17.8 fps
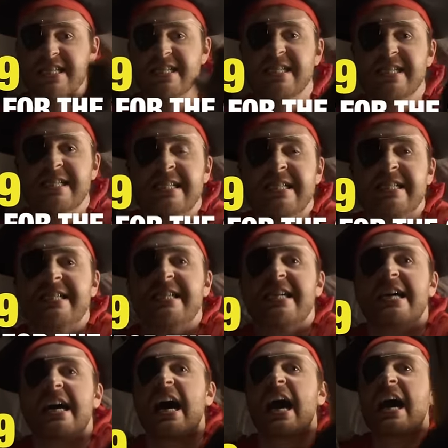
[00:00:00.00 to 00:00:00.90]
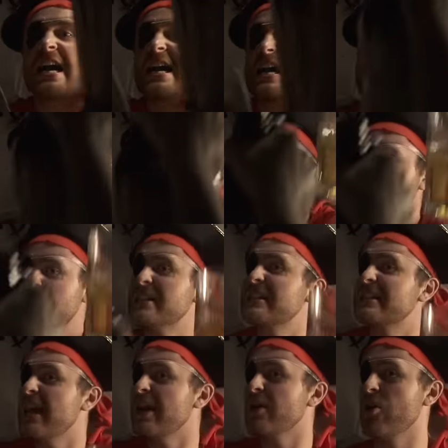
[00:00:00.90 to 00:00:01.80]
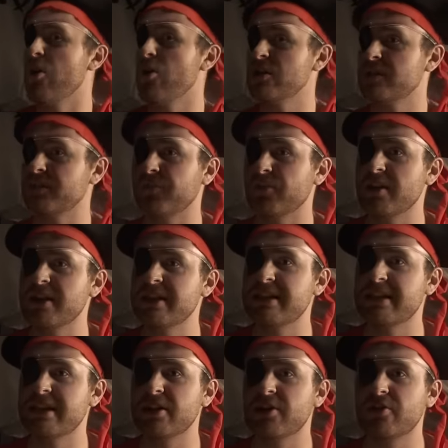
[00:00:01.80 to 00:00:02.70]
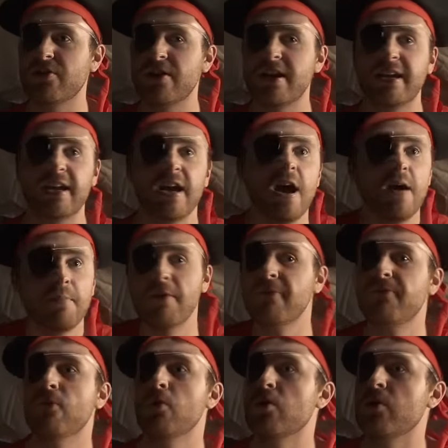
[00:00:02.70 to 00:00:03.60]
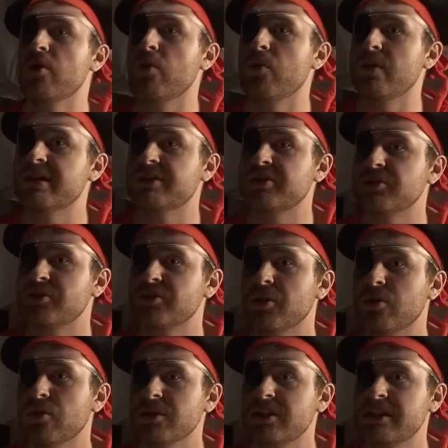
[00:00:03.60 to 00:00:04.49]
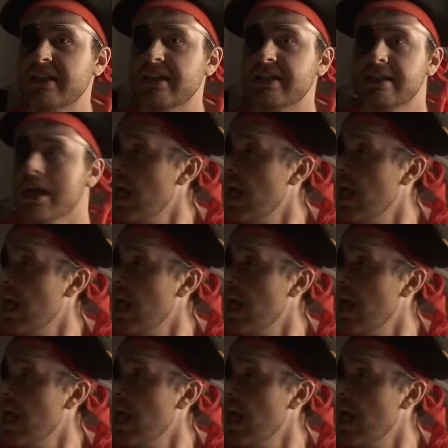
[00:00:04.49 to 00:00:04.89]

for the off-season. Aye, we set course for Indian Creek before the winter solstice,